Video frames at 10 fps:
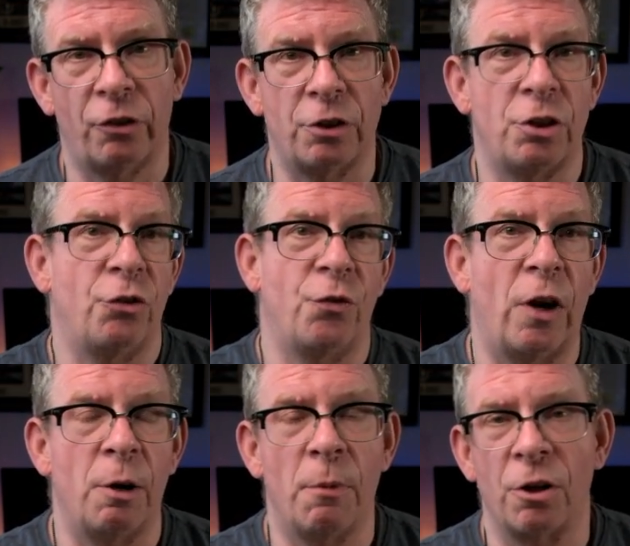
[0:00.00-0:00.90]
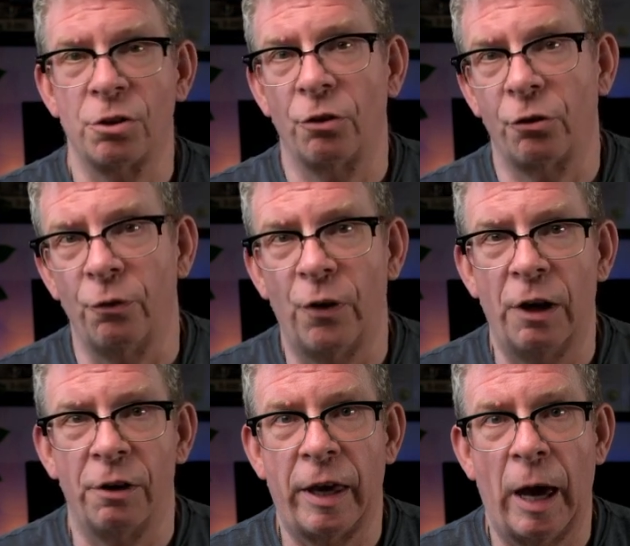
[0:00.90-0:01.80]
such as fire marshals or
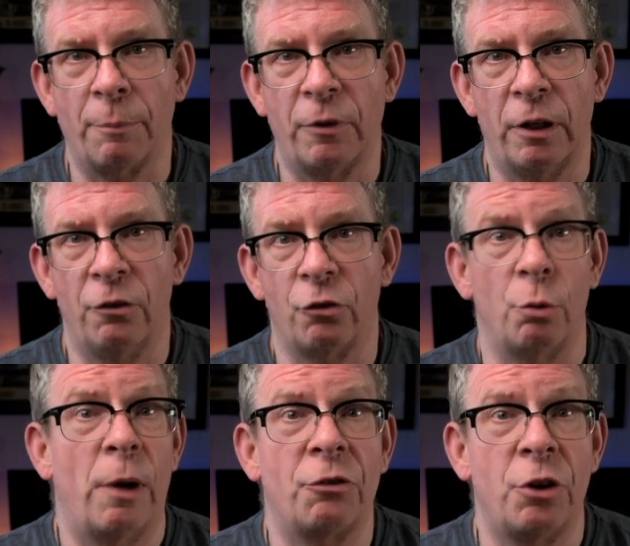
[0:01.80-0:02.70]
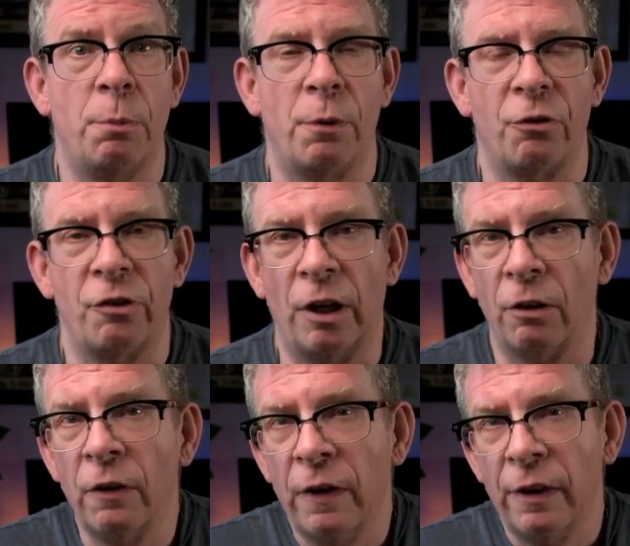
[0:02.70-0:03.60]
fire captains or rescue
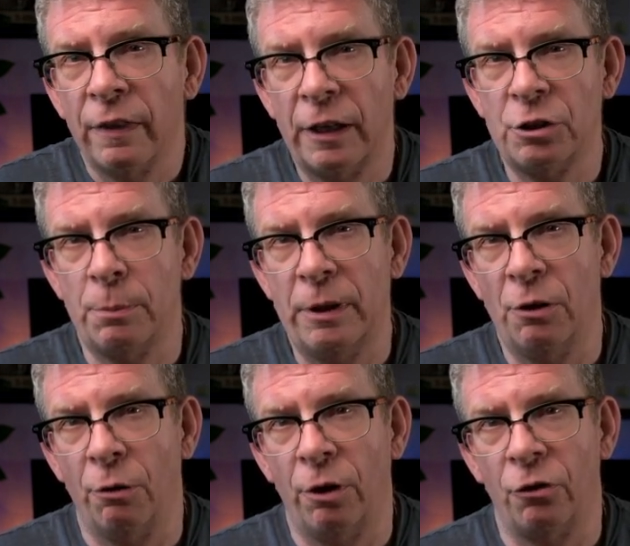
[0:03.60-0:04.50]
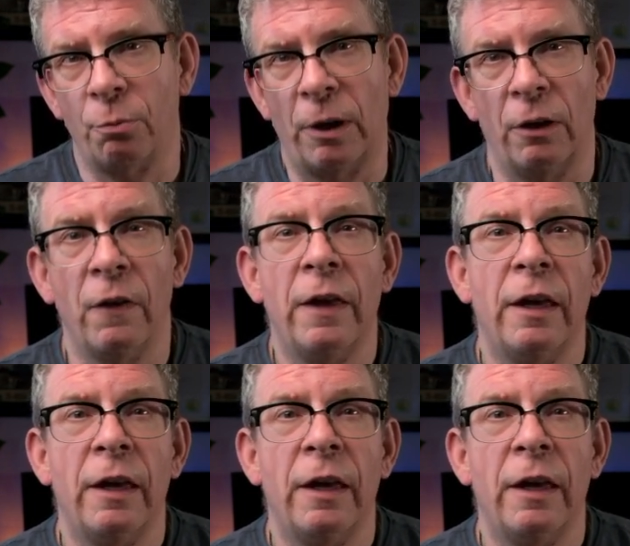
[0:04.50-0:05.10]
personnel, they should be noted as well